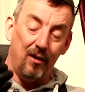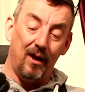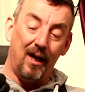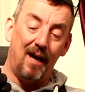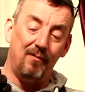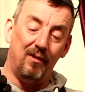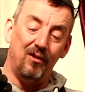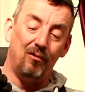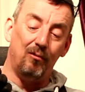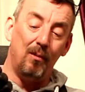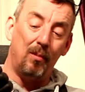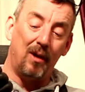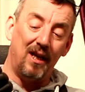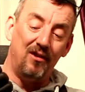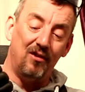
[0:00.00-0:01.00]
having to
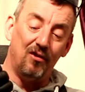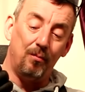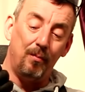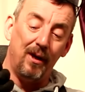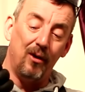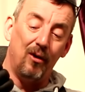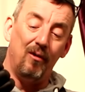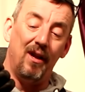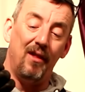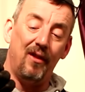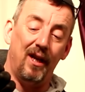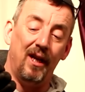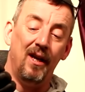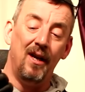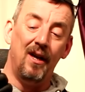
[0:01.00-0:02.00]
replace a spigot or
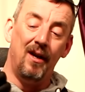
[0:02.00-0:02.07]
anything.